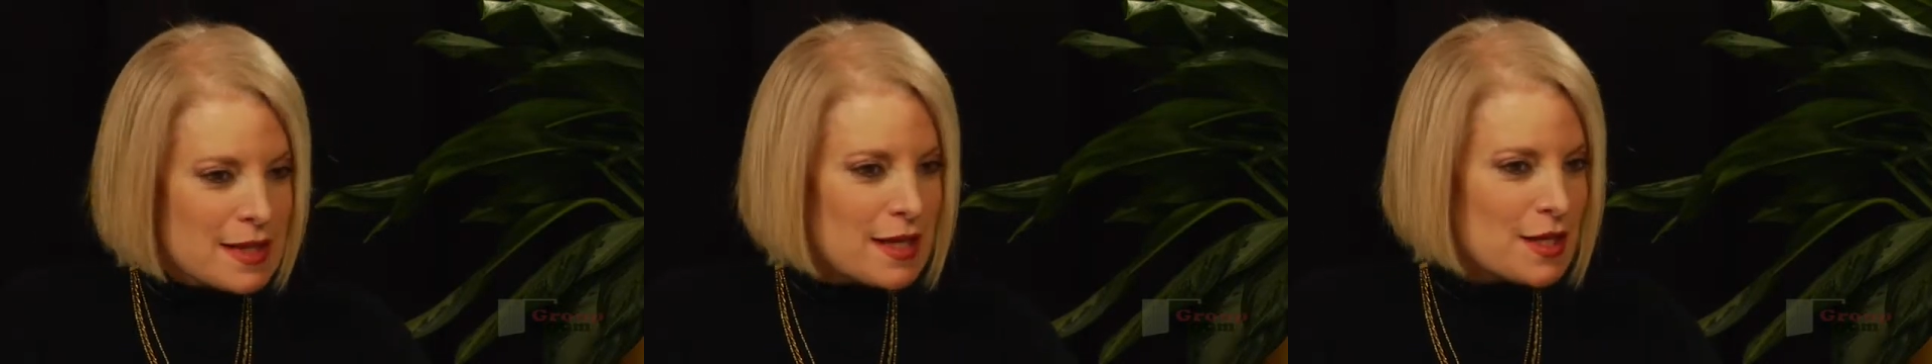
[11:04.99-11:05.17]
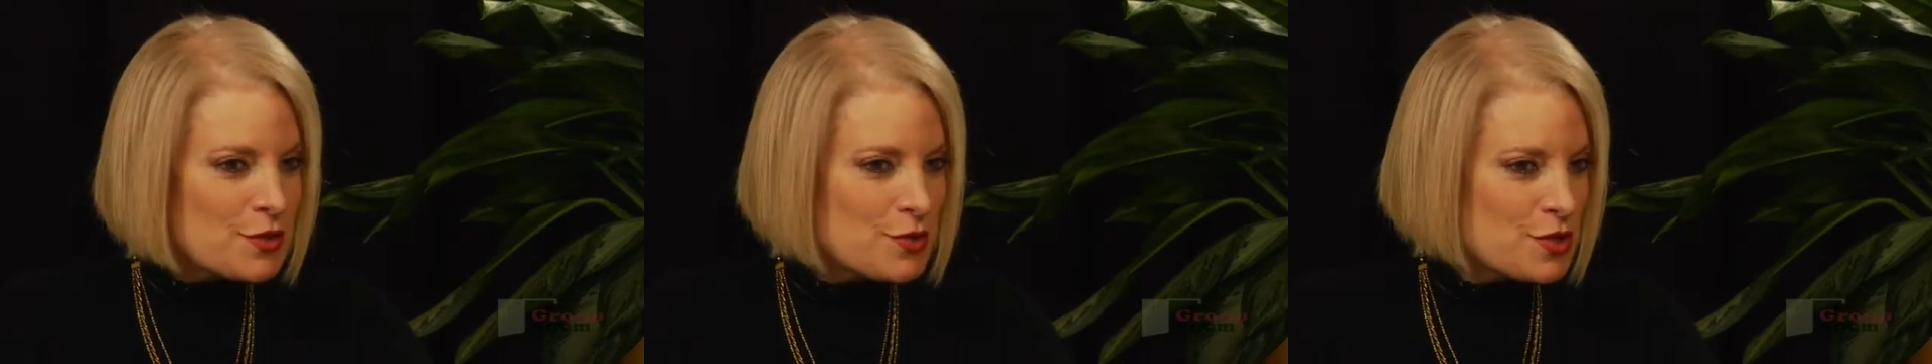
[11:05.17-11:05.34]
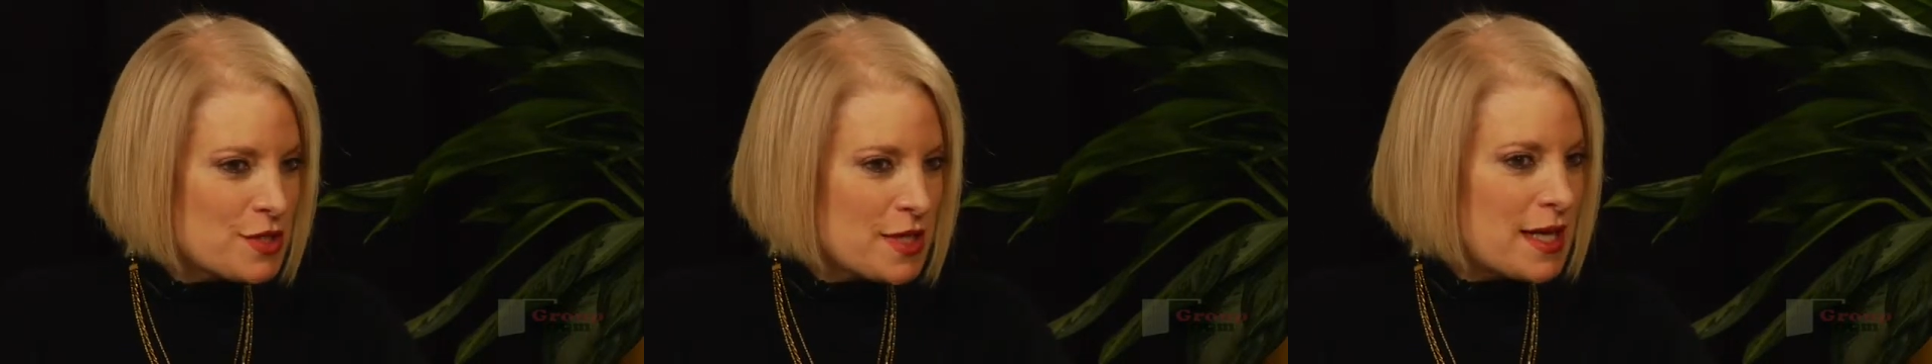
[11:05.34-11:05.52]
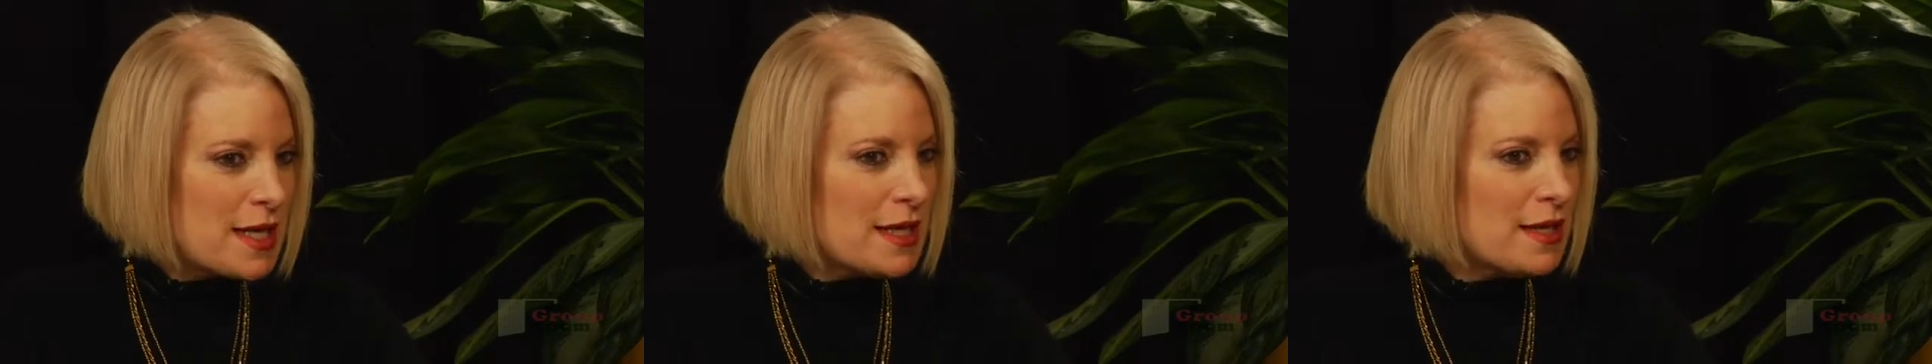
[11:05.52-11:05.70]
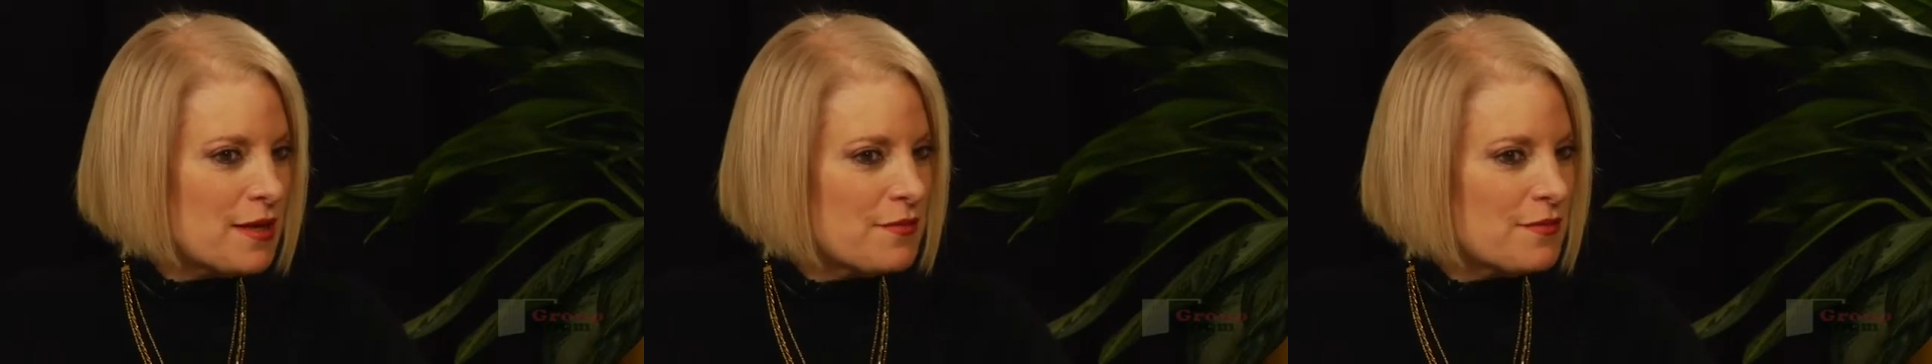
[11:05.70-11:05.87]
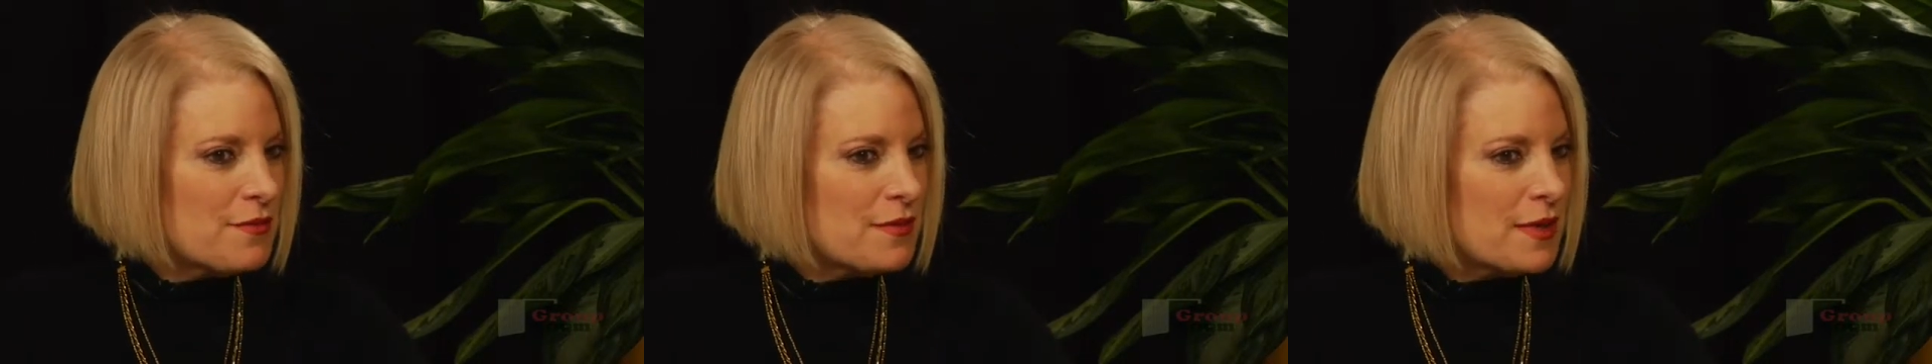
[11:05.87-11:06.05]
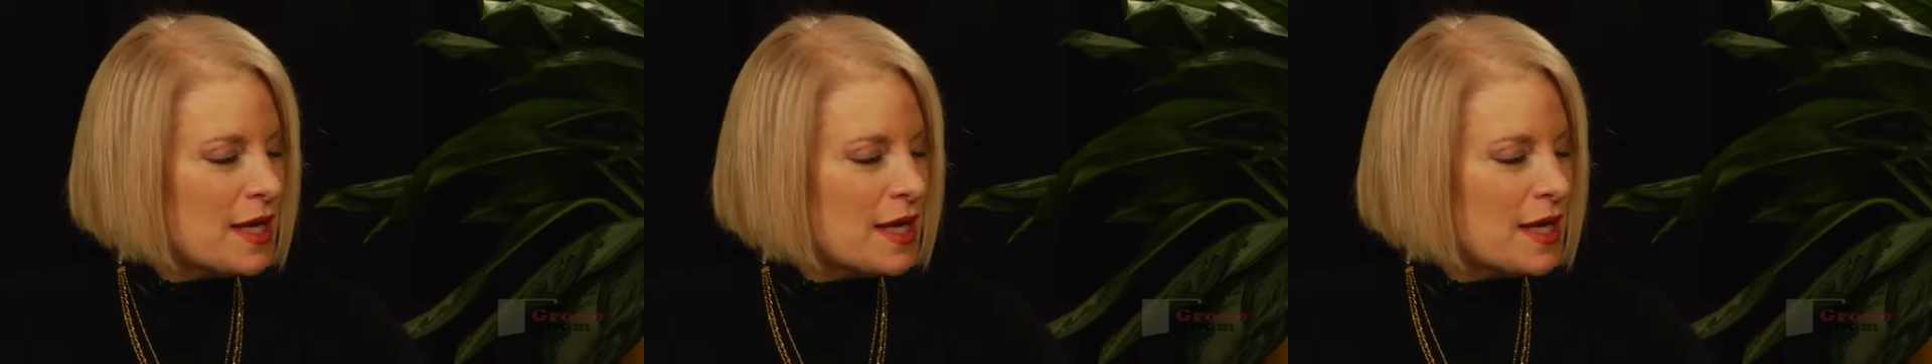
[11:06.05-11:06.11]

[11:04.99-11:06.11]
understanding of